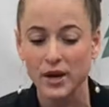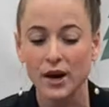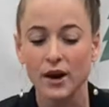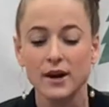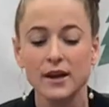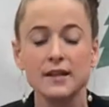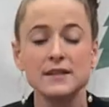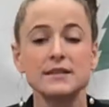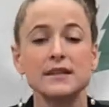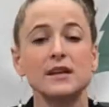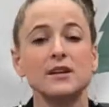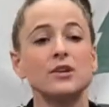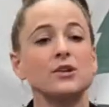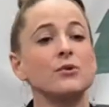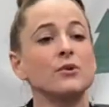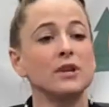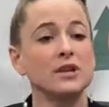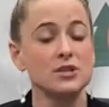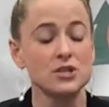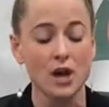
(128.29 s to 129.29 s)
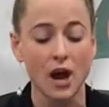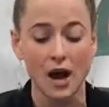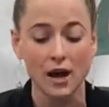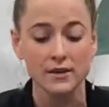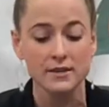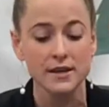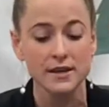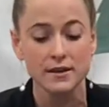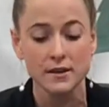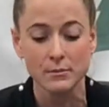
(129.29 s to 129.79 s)
we are continually
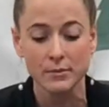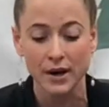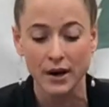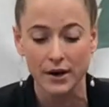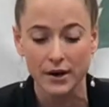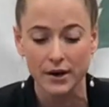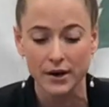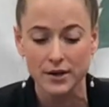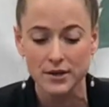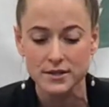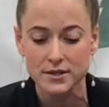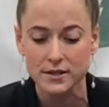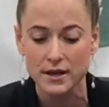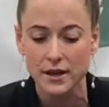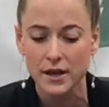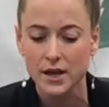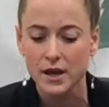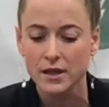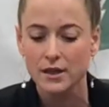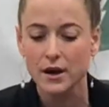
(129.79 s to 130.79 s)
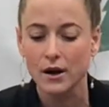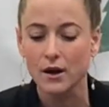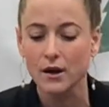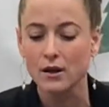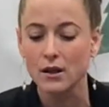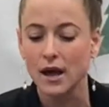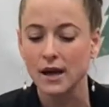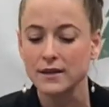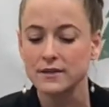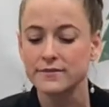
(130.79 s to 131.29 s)
shocked at the barriers that our
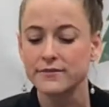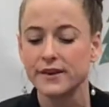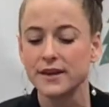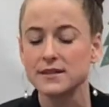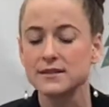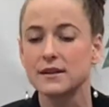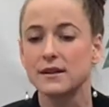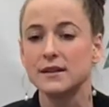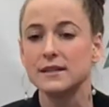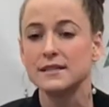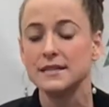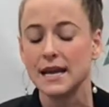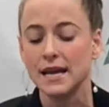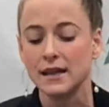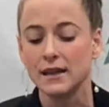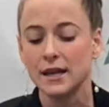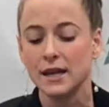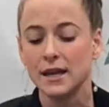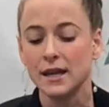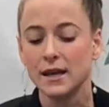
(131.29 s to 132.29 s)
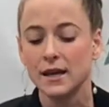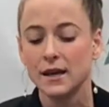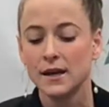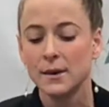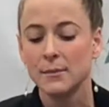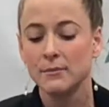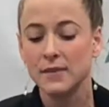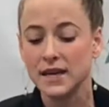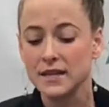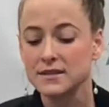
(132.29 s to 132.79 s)
clients face on a daily
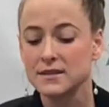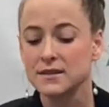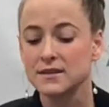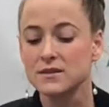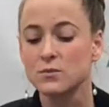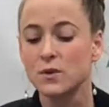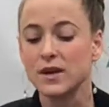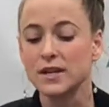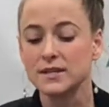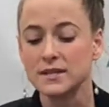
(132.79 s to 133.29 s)
basis when